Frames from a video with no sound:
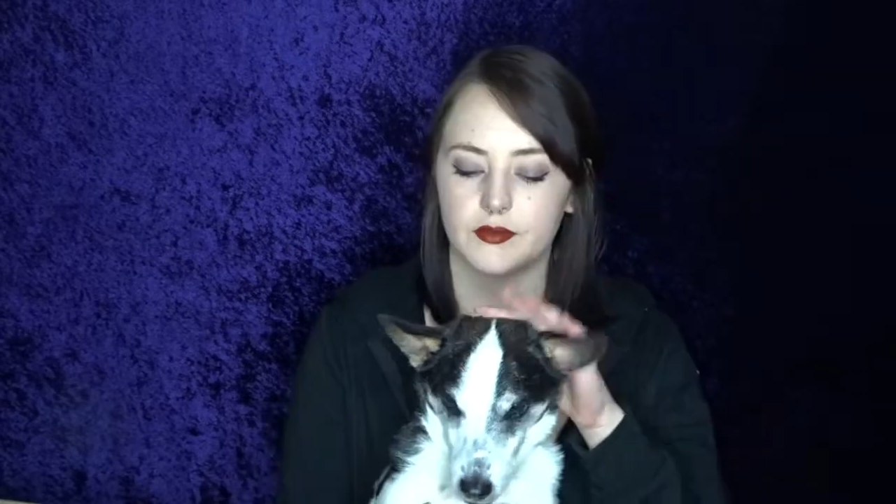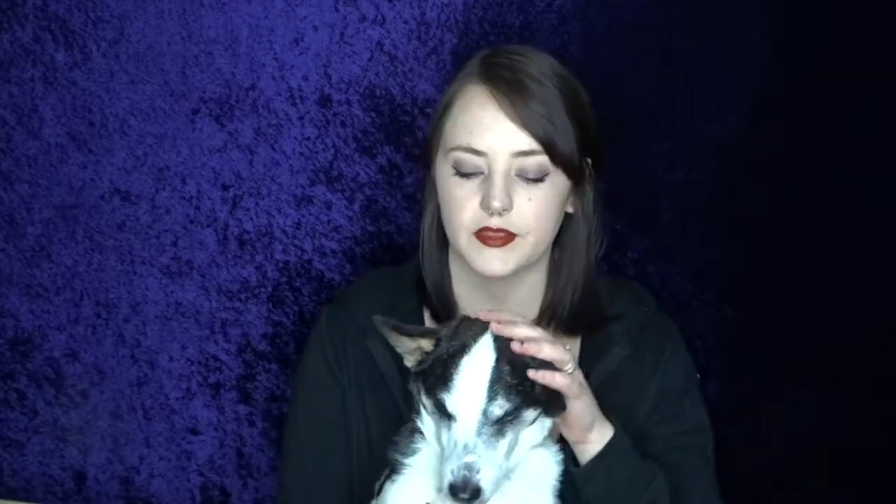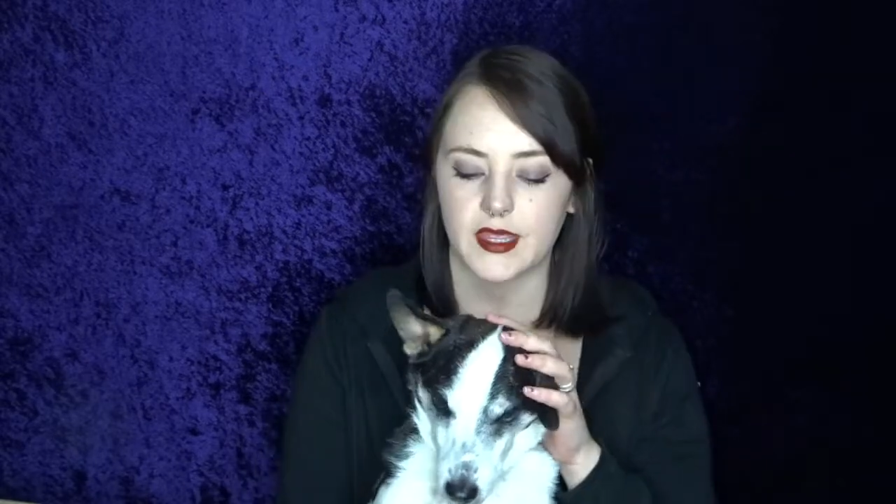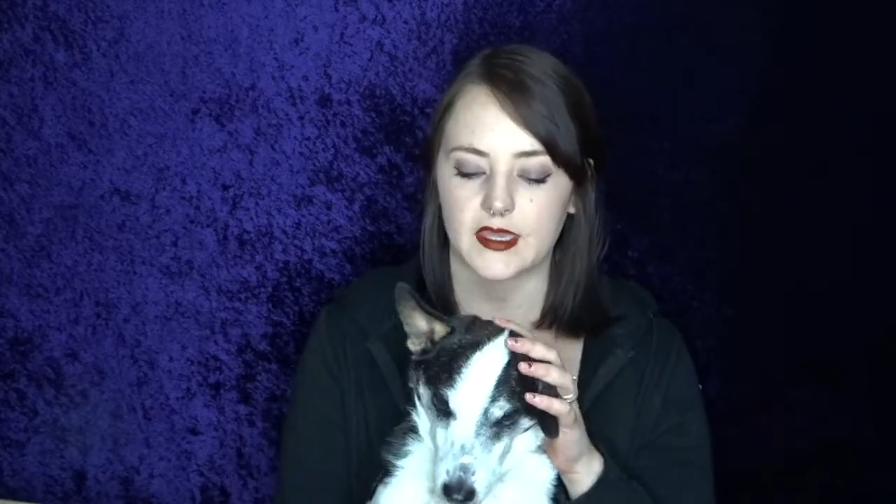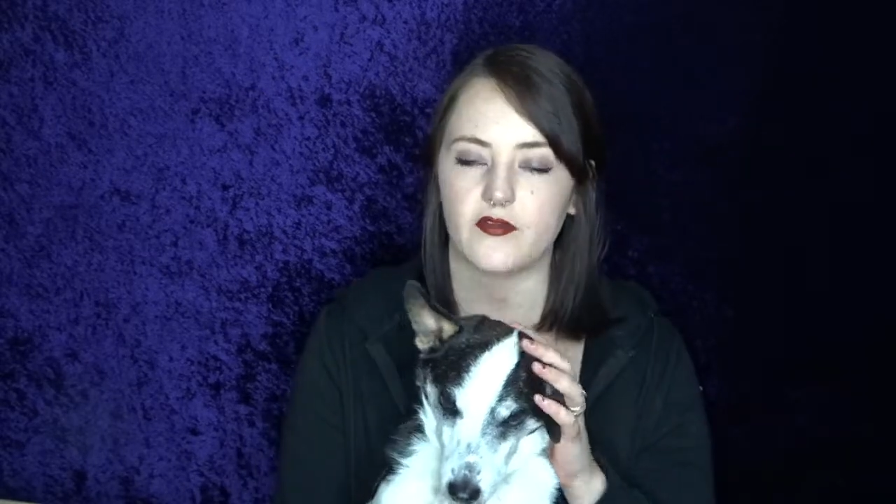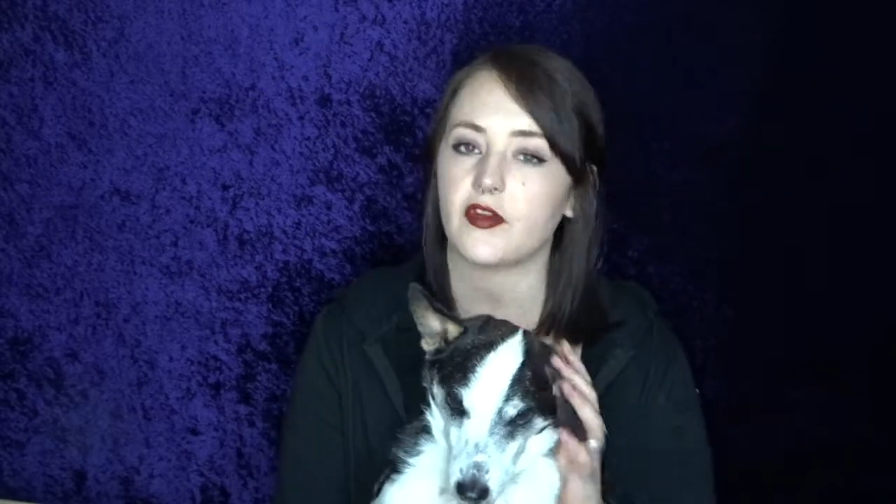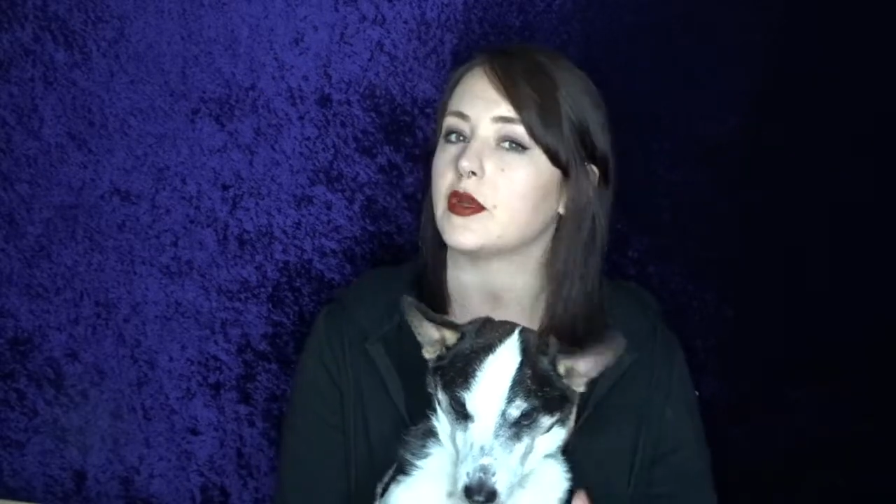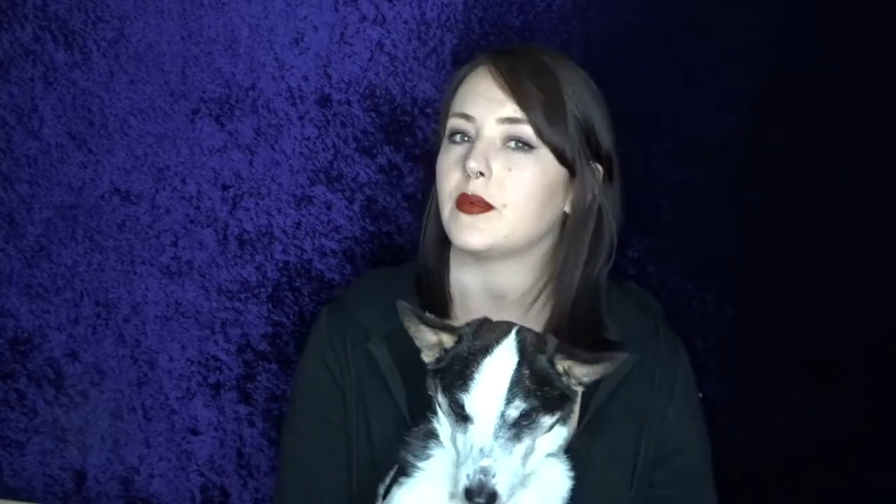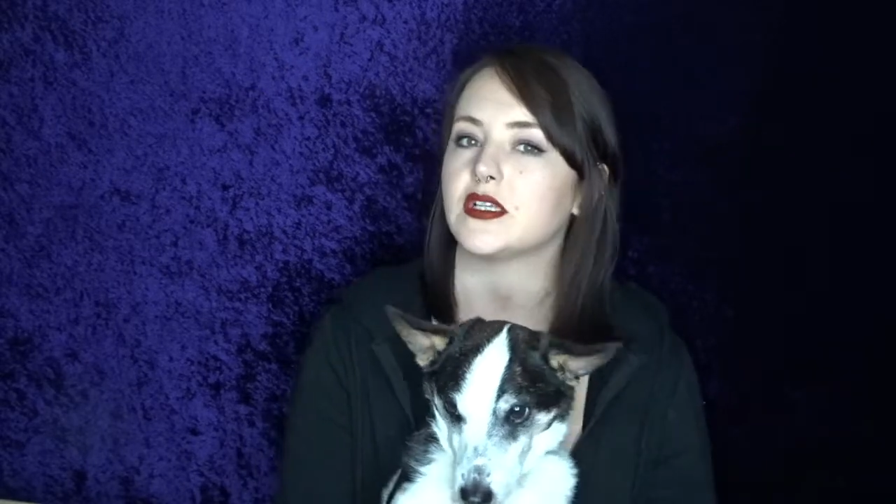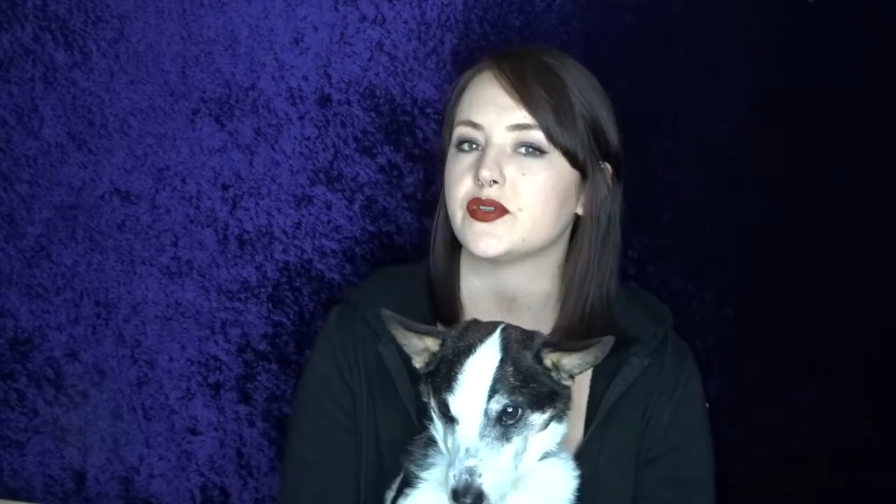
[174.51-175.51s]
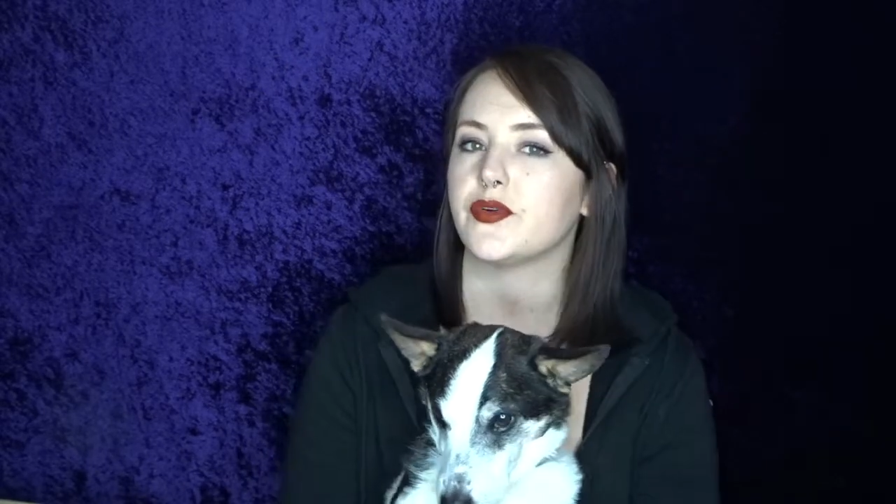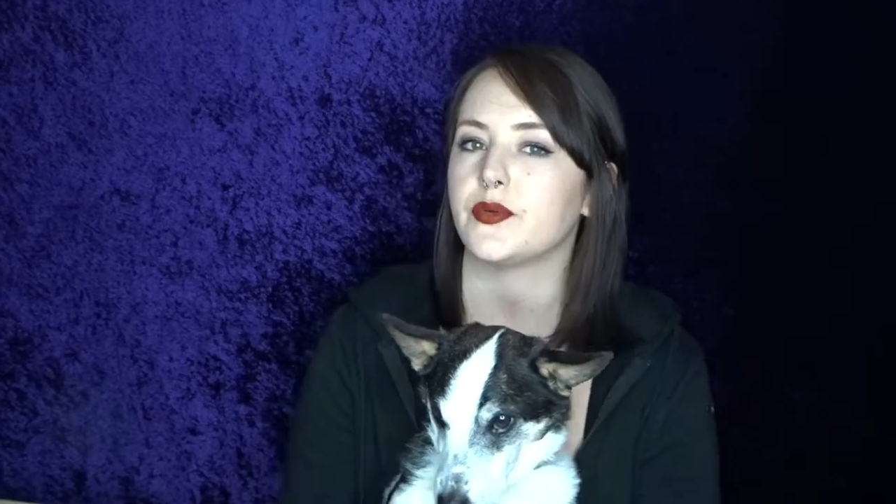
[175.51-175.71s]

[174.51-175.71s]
Thank you very much for